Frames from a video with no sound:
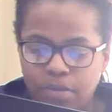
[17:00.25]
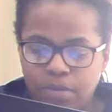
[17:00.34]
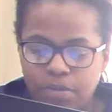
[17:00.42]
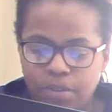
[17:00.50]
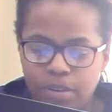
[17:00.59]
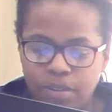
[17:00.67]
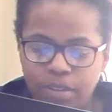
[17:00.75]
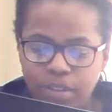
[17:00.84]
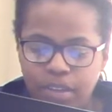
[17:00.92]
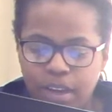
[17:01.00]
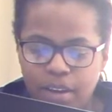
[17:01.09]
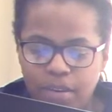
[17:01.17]
First,
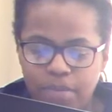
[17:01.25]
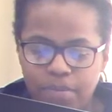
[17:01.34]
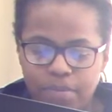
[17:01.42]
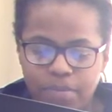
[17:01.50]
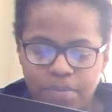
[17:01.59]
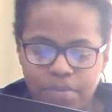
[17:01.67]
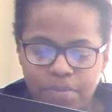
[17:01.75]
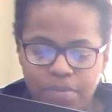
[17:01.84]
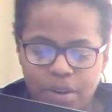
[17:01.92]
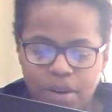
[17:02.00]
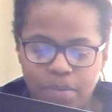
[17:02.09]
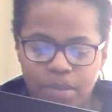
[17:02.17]
just how to
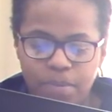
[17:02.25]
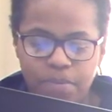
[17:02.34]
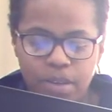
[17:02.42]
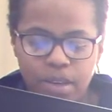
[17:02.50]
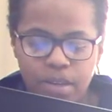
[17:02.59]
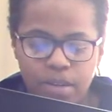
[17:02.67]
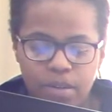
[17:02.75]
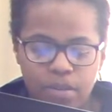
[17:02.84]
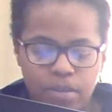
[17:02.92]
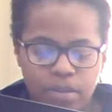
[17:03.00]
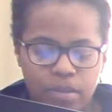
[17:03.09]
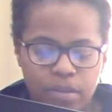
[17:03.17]
properly play the
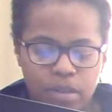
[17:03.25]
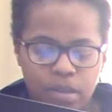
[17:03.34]
notes, a